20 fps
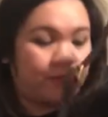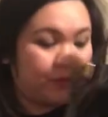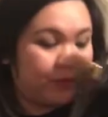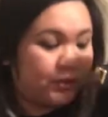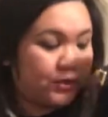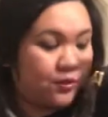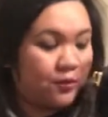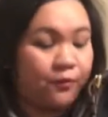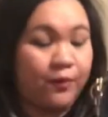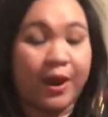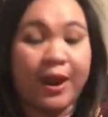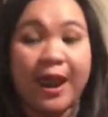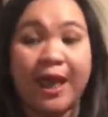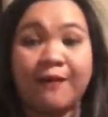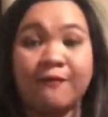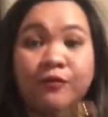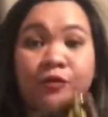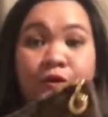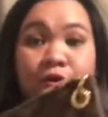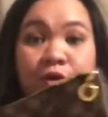So right
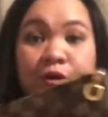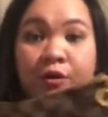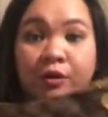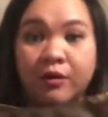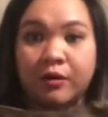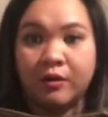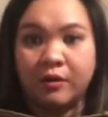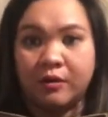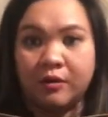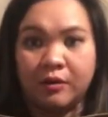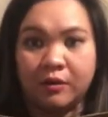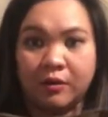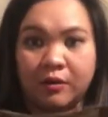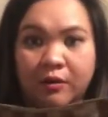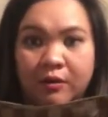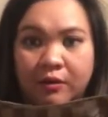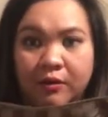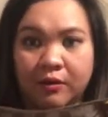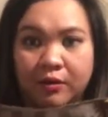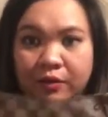after
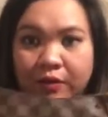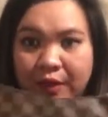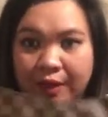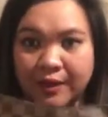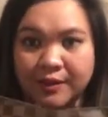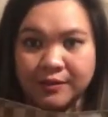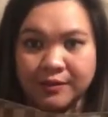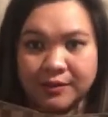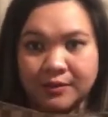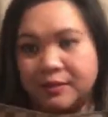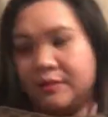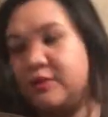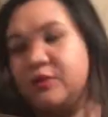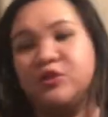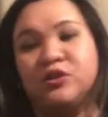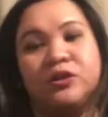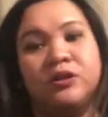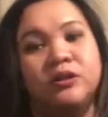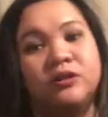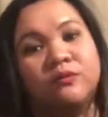this,
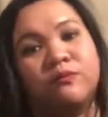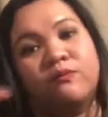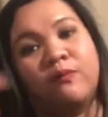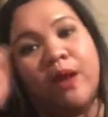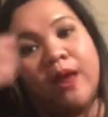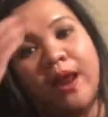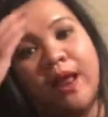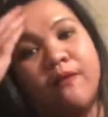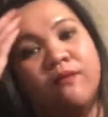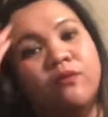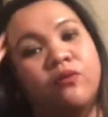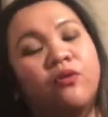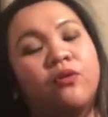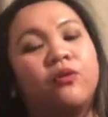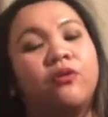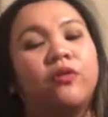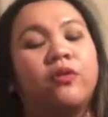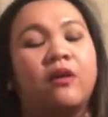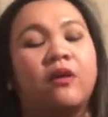just right after